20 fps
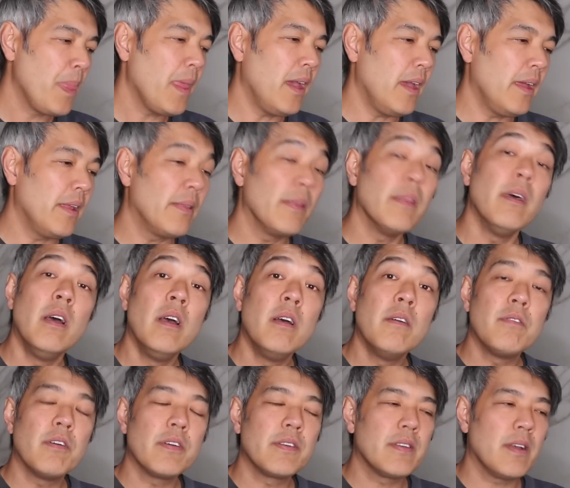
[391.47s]
And
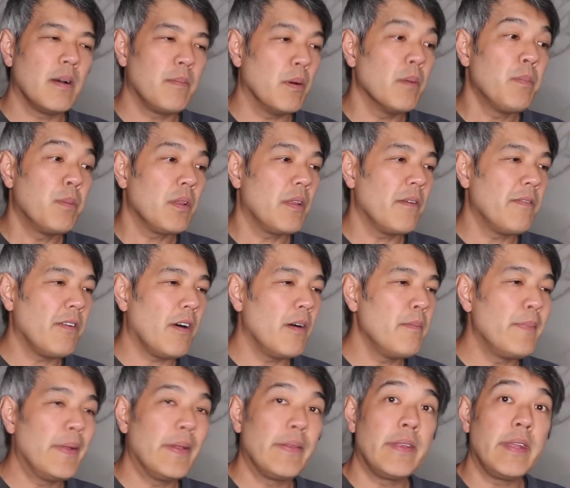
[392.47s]
for example, put a
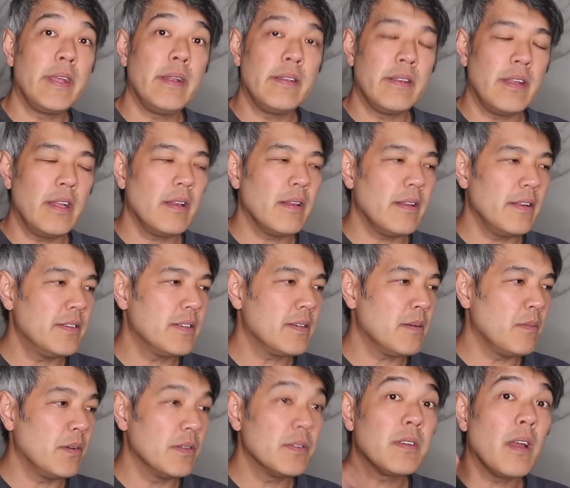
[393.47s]
5 mil needle in
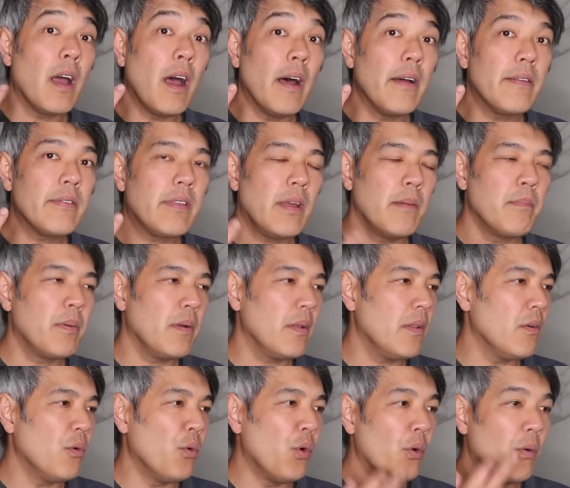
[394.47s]
someone's
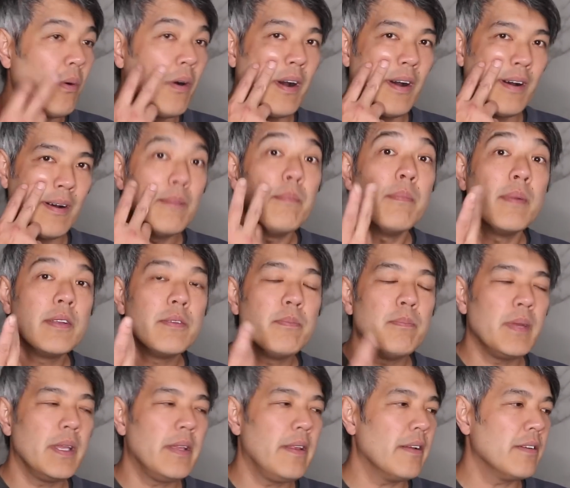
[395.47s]
temple or
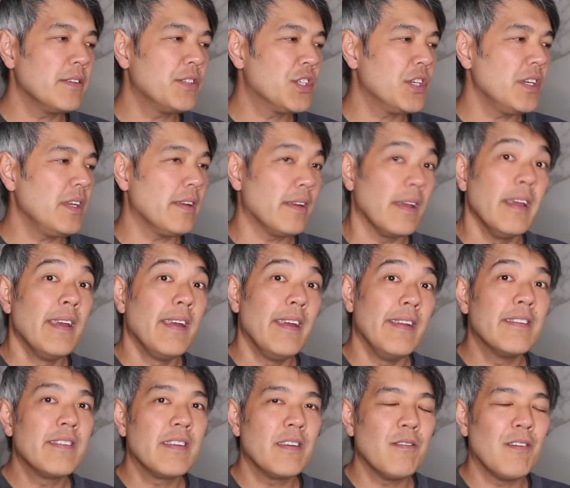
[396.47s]
medial cheek
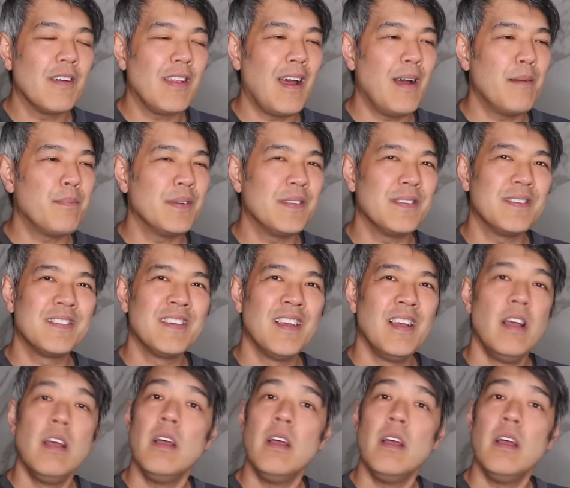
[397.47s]
and see what happens.